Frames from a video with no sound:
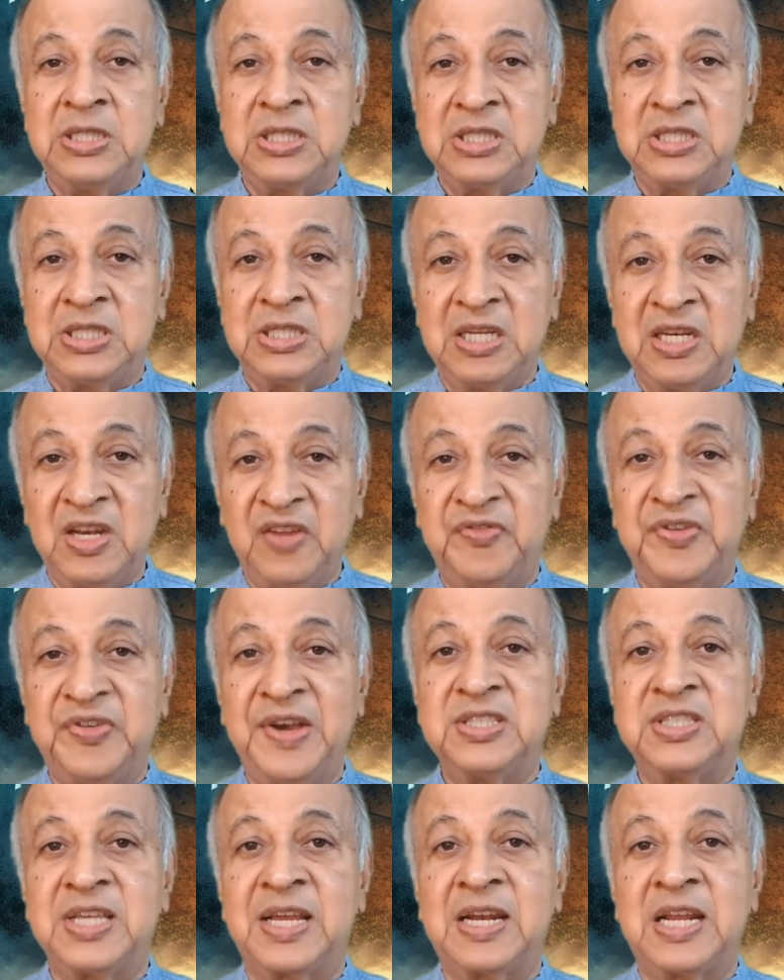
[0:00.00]

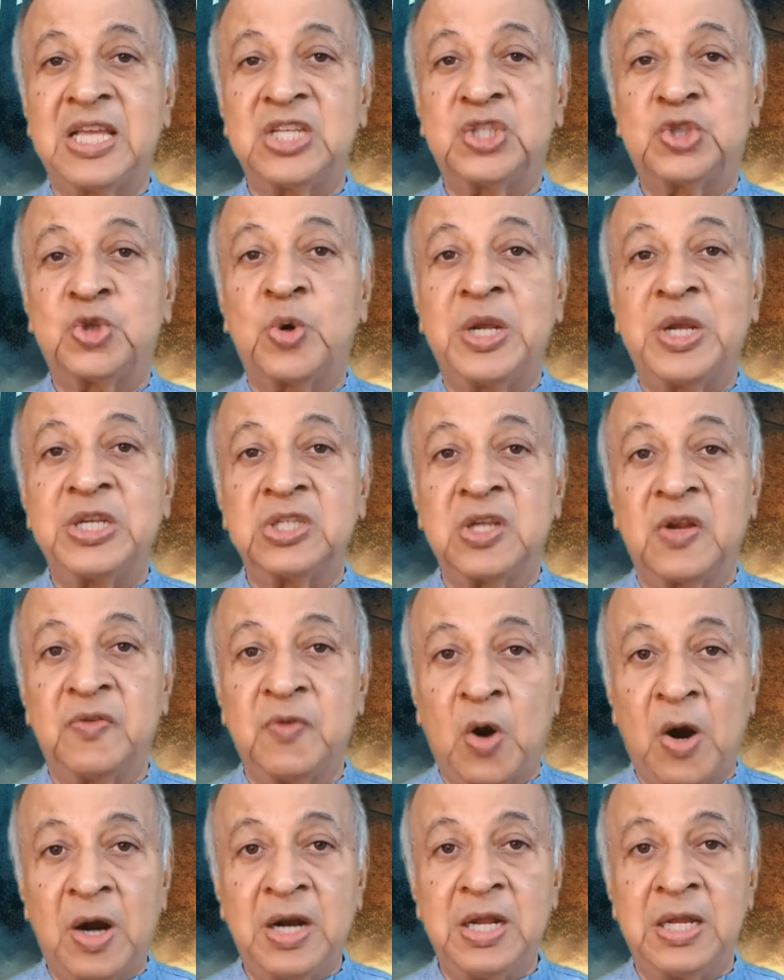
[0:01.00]
signifies a restoration of
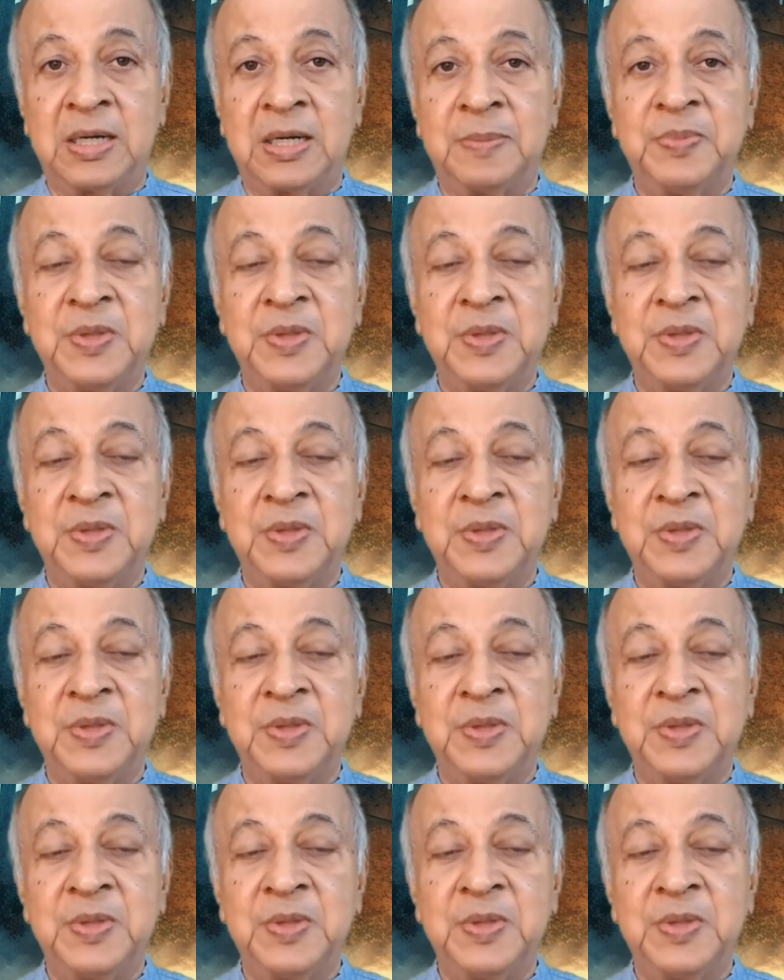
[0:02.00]
honor